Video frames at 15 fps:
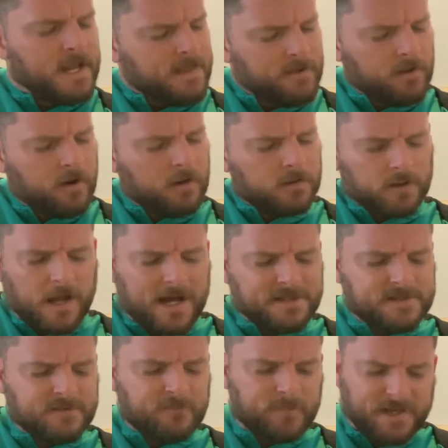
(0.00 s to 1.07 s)
There are
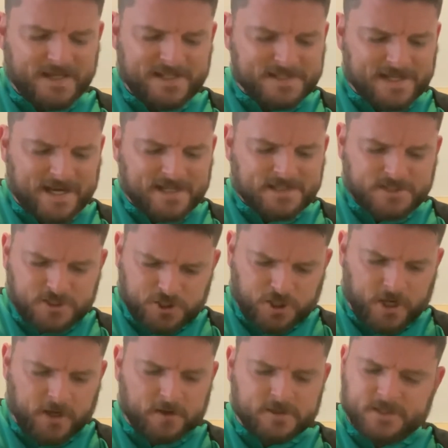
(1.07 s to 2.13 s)
lots of Pete-sized
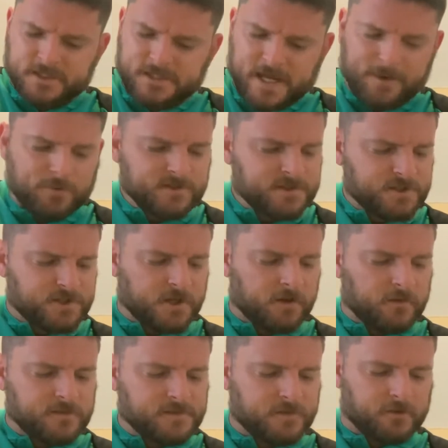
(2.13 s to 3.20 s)
chairs and tables and
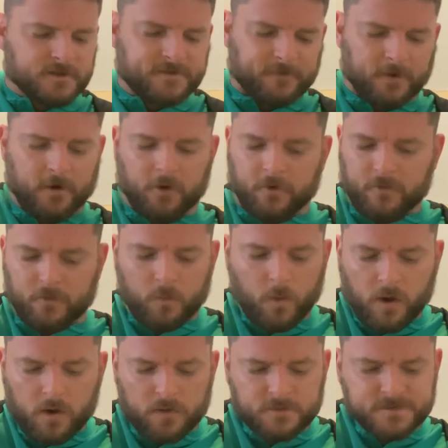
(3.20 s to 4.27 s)
shelves. There's fun art on the
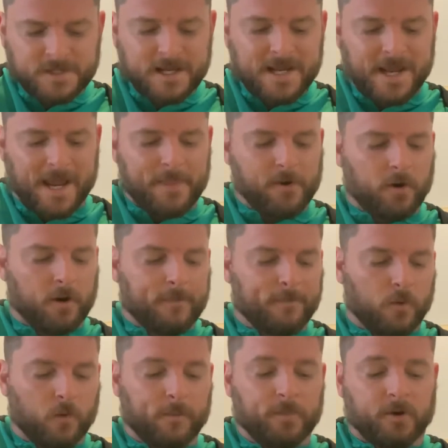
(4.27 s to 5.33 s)
walls, and there are
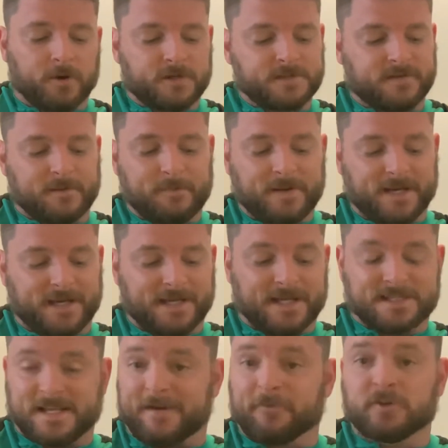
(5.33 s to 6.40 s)
more books than Pete
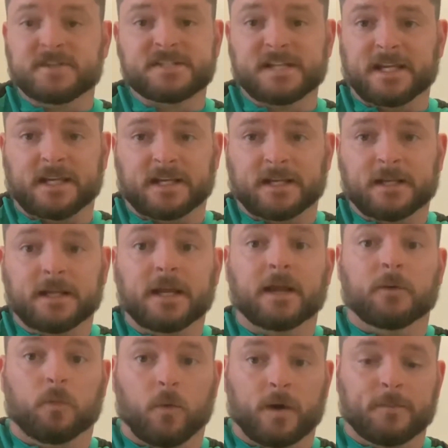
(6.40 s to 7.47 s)
has ever seen
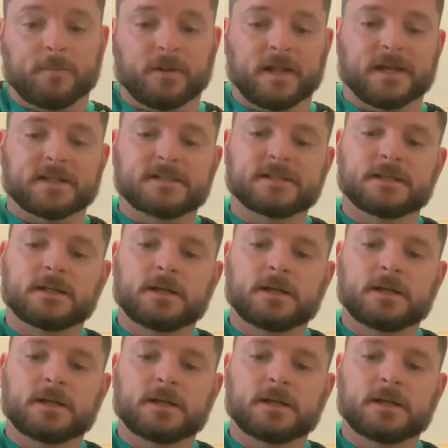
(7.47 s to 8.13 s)
in one place.